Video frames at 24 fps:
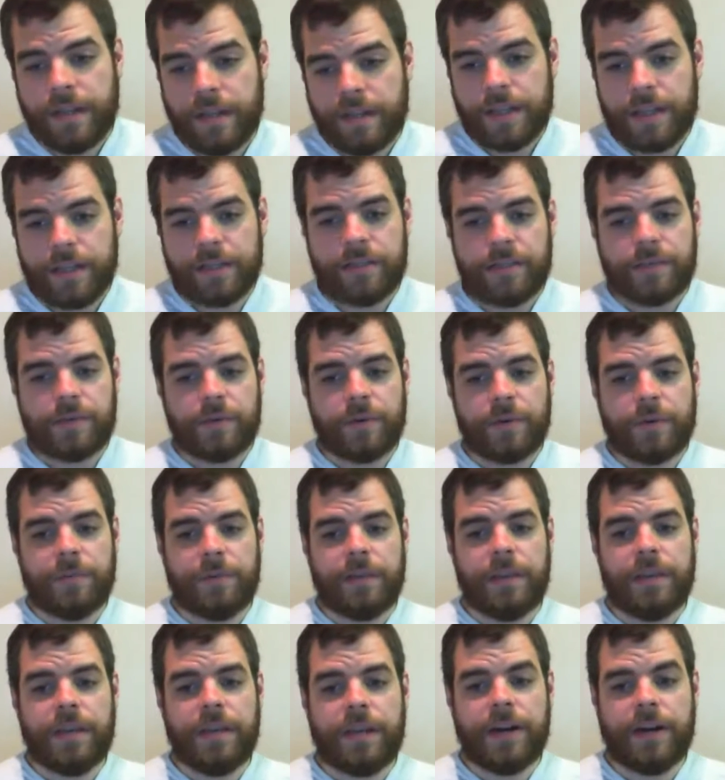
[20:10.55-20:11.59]
They just want to
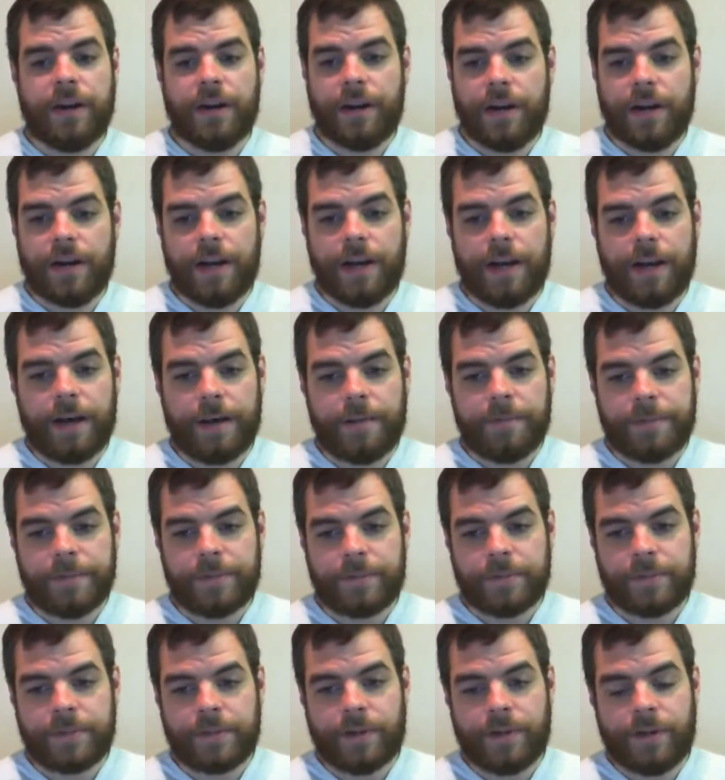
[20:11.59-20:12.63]
be there.
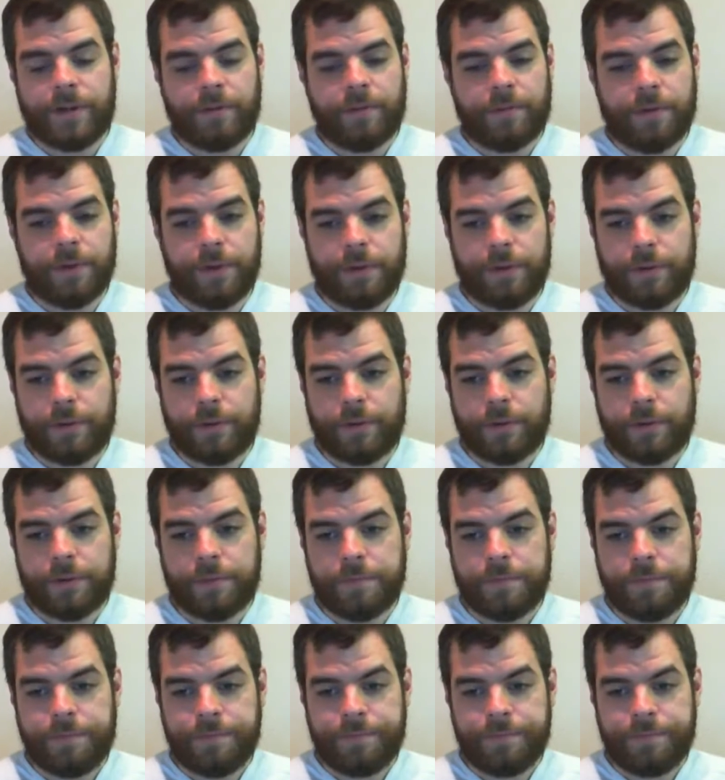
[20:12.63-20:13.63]
So it's really cool.